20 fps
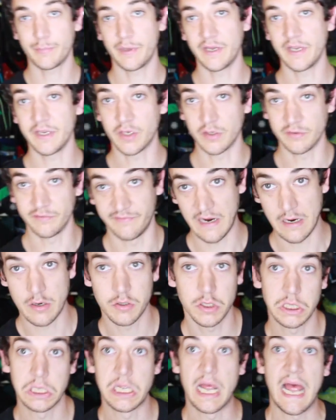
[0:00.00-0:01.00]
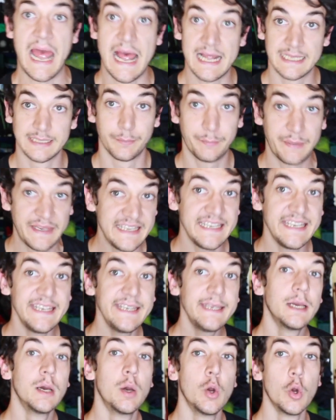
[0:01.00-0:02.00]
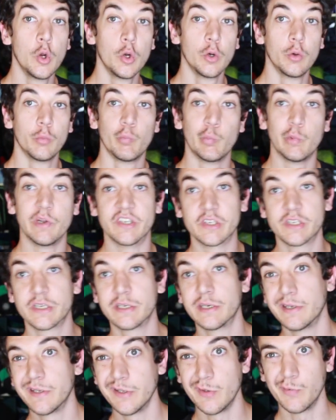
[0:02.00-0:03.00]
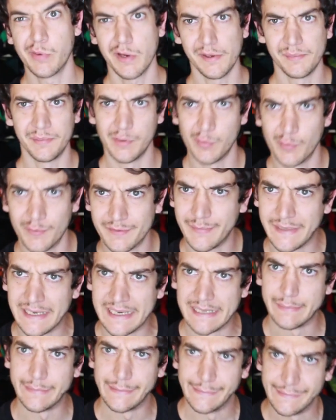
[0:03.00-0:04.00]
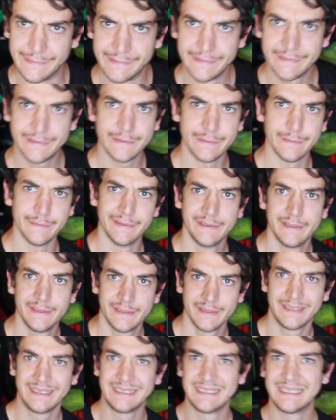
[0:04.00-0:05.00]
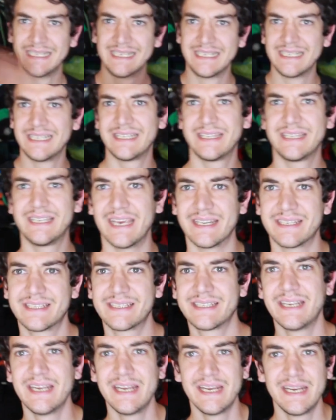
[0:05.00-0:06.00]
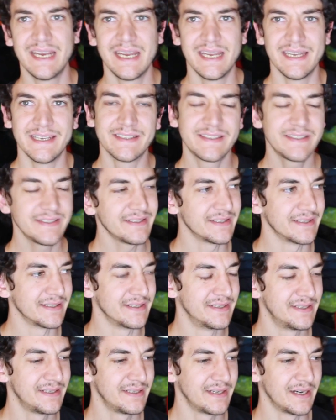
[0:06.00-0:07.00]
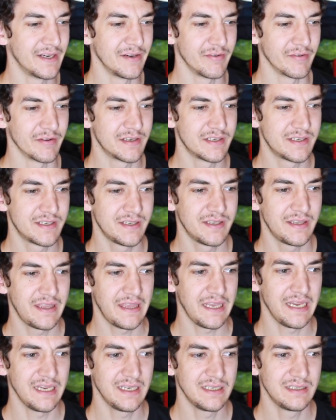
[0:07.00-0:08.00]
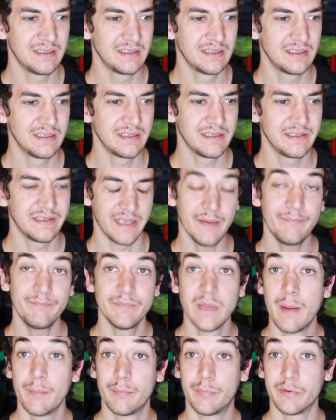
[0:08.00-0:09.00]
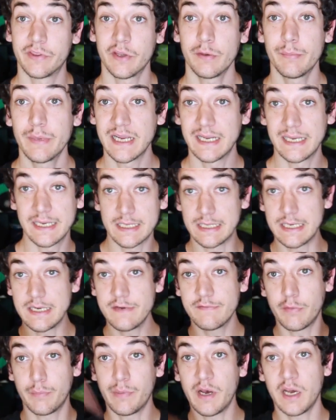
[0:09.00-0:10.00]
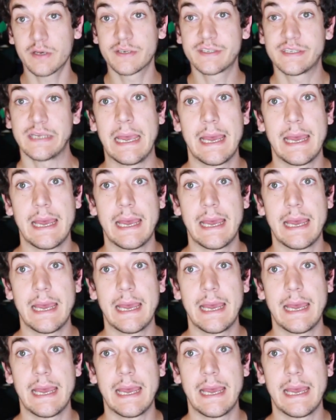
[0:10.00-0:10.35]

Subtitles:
by Convara LP, which you probably won't be able to get. It's a Irish thing. Yeah, but there'll be a link in the info box.